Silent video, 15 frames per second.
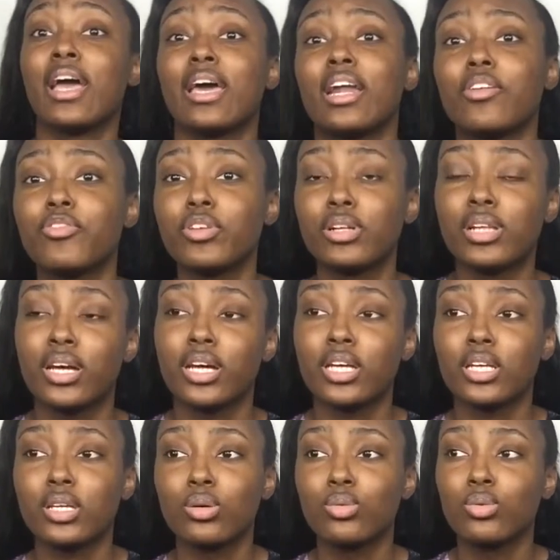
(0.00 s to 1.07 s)
And I feel like
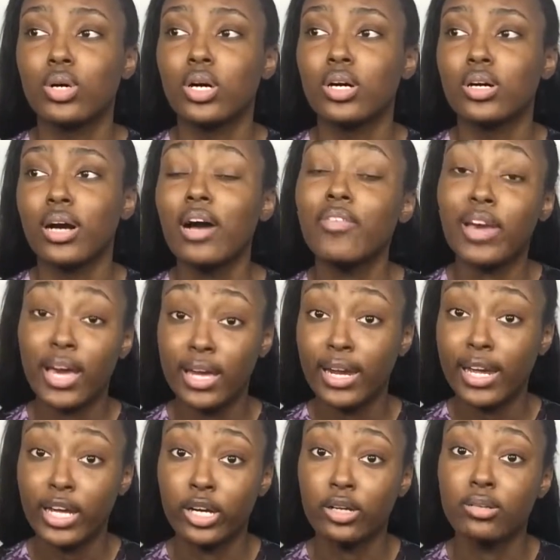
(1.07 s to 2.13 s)
I've had
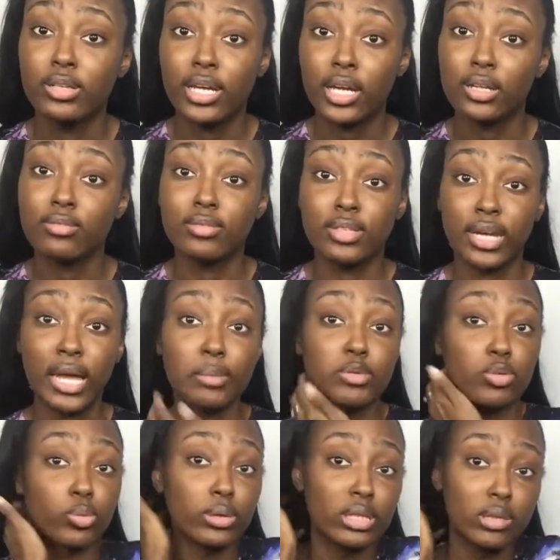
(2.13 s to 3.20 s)
hair that
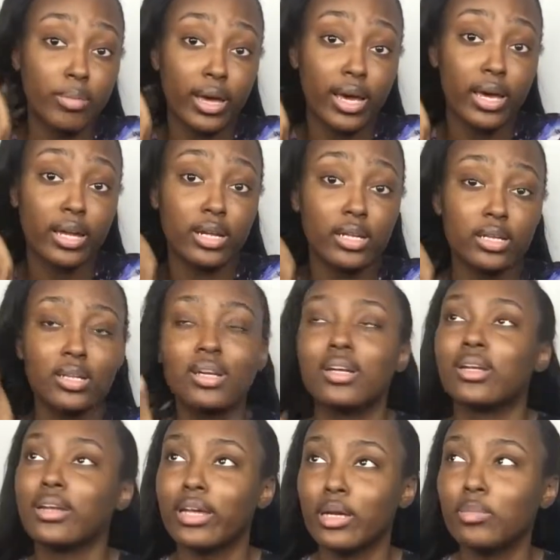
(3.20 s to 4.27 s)
naped really bad.
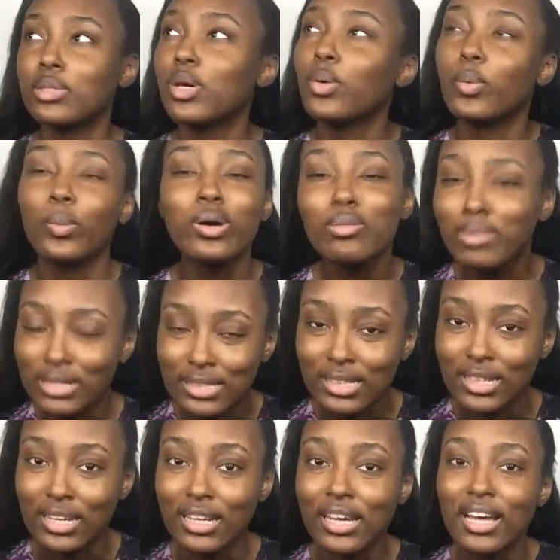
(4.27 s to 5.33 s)
Naped. What am I
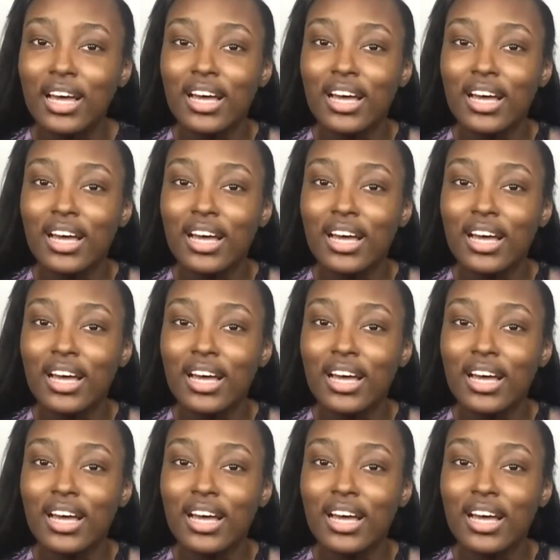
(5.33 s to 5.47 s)
saying?